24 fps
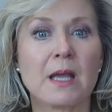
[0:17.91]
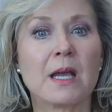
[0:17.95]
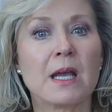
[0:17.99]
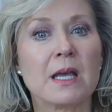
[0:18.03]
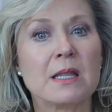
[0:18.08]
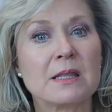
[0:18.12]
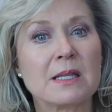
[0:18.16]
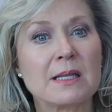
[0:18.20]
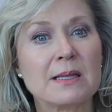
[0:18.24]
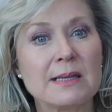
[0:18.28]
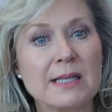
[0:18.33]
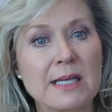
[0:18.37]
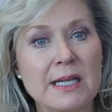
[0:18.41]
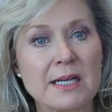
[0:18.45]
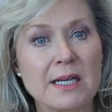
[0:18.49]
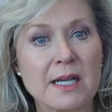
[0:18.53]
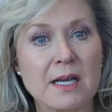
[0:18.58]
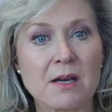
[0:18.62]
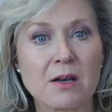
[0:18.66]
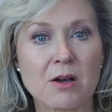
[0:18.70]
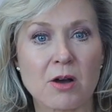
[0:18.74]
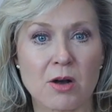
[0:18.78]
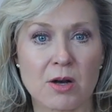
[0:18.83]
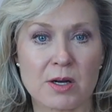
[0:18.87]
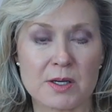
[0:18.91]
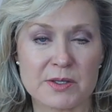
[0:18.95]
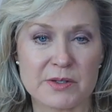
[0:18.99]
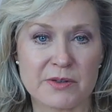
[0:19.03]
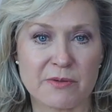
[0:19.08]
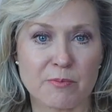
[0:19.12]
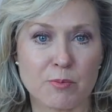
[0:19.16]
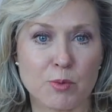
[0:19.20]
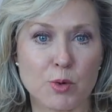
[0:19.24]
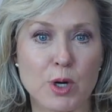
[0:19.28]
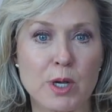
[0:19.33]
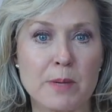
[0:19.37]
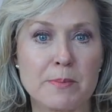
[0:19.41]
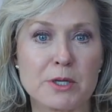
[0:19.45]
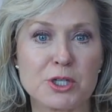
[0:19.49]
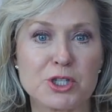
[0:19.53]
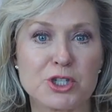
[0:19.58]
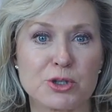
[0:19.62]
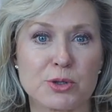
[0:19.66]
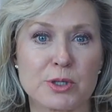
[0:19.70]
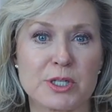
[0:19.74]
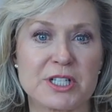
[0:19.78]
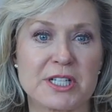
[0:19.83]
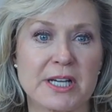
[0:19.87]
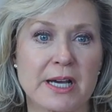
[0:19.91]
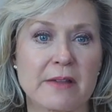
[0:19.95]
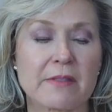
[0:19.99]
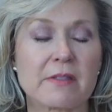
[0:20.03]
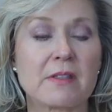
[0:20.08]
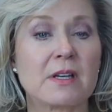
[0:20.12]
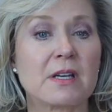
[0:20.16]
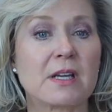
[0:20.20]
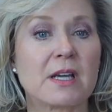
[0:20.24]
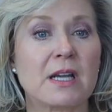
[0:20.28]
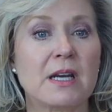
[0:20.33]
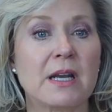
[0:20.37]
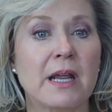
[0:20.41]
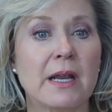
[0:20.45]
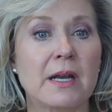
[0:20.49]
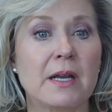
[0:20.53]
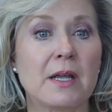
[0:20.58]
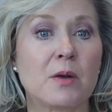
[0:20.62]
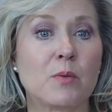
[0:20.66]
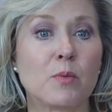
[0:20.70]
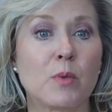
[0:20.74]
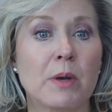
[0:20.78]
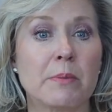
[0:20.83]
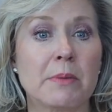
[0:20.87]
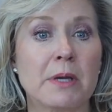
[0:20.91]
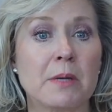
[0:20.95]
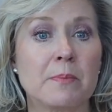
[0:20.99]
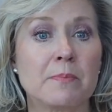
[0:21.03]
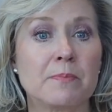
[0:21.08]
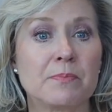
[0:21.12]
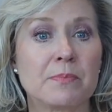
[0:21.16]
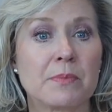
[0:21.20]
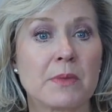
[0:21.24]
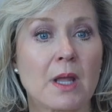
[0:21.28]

and the leading cause of premature death in Canadian women.